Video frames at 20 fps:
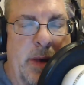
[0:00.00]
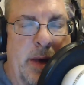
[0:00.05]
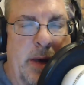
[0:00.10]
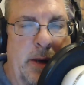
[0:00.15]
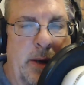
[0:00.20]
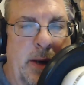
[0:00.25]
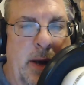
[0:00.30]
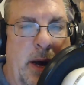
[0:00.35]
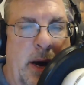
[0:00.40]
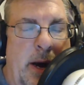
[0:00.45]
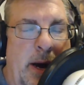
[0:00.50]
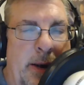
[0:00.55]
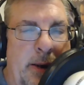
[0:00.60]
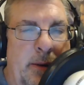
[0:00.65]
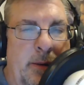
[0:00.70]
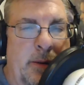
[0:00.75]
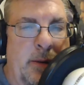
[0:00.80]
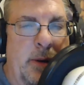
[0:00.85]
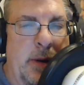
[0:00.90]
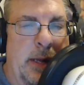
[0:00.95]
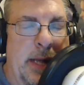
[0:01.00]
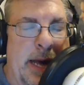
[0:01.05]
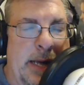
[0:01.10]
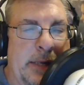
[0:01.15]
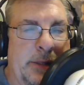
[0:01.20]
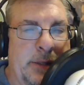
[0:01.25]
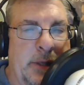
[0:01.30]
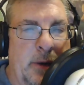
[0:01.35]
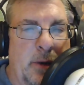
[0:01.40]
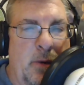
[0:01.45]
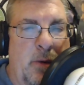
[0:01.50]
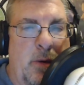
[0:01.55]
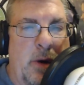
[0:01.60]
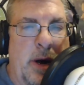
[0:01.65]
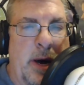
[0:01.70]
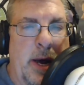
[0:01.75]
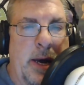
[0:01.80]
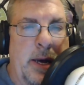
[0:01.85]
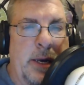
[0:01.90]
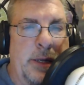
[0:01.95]
Non-Alaska and
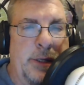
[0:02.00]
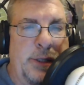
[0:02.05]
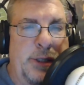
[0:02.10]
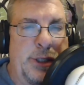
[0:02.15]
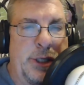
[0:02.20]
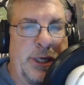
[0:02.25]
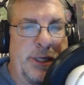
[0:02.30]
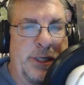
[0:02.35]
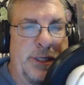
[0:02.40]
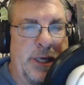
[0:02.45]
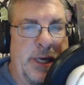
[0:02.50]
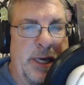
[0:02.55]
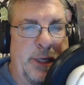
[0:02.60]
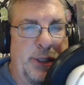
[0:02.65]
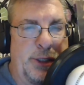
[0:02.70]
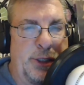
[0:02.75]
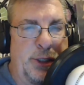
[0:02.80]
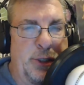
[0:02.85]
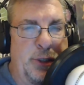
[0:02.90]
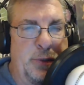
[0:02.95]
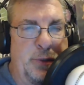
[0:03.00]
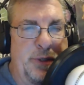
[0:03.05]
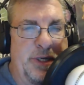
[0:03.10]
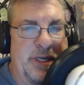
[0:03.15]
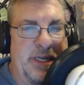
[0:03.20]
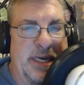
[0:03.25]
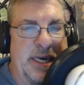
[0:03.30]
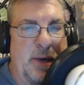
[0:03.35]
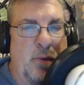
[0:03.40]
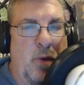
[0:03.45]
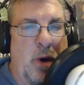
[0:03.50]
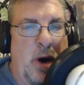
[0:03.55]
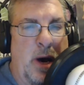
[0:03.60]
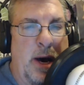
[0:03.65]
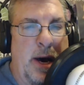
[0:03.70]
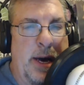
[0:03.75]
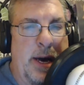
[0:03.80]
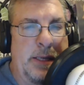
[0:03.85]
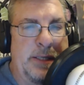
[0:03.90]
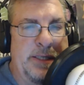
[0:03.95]
Hawaii, it's
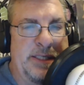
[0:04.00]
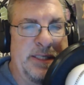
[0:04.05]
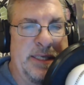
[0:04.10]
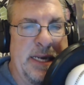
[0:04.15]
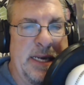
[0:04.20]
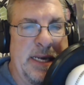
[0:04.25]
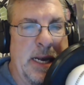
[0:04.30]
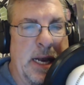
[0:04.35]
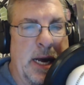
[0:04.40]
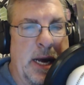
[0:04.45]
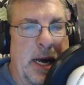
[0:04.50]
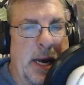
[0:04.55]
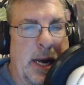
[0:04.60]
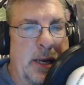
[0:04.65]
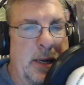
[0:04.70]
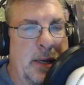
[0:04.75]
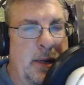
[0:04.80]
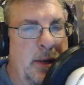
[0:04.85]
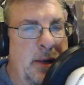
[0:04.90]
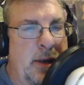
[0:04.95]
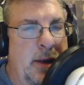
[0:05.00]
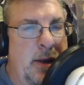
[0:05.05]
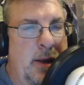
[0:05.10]
GC2DYC9.